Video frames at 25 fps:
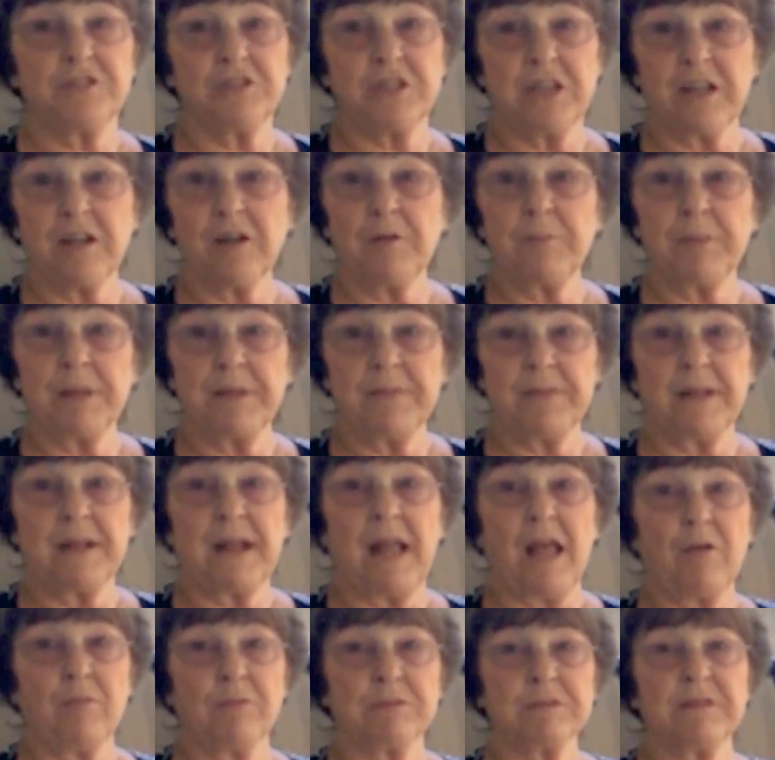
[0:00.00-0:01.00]
the
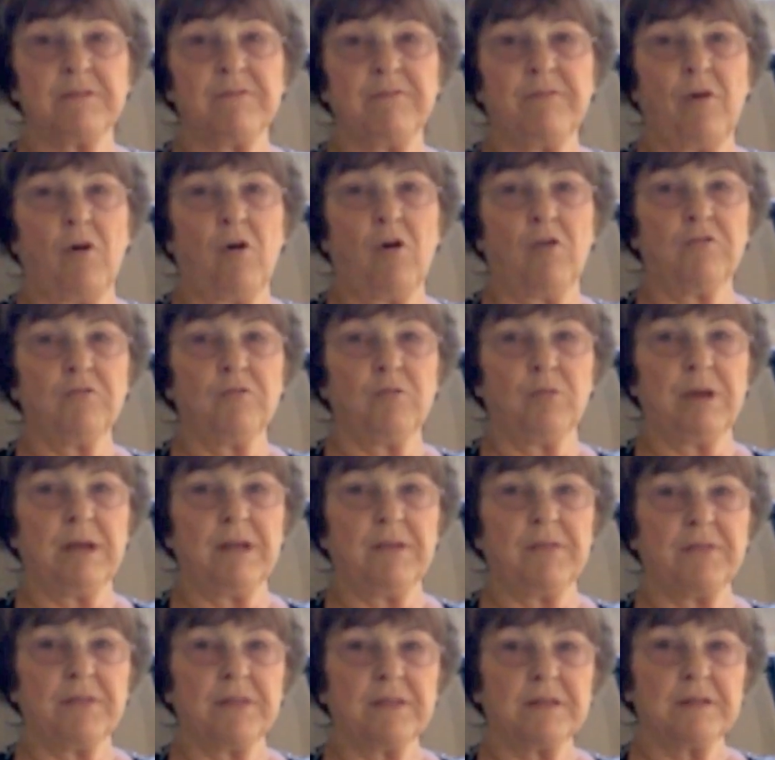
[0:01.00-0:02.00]
gentleman that I was involved
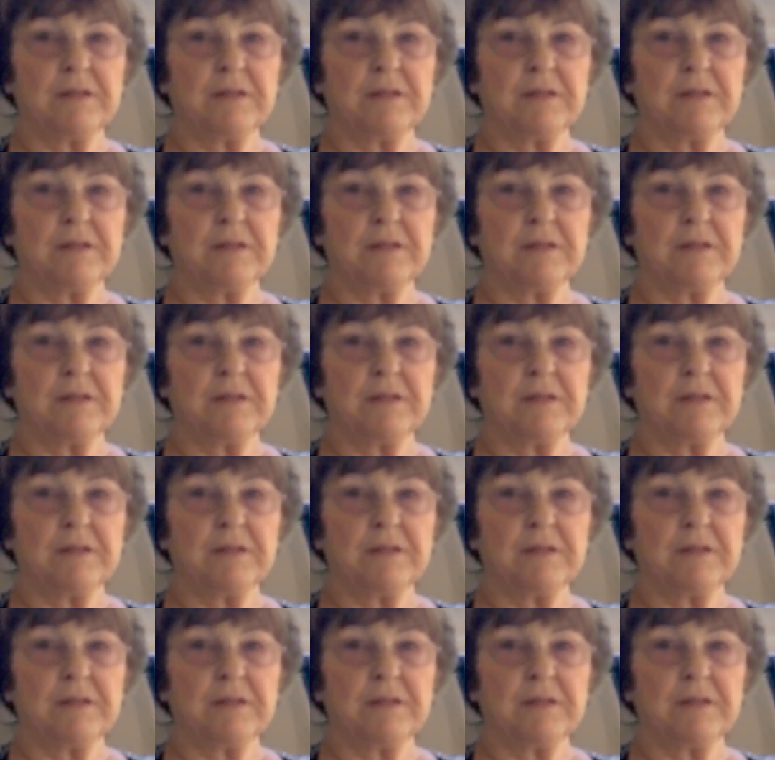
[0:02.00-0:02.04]
with.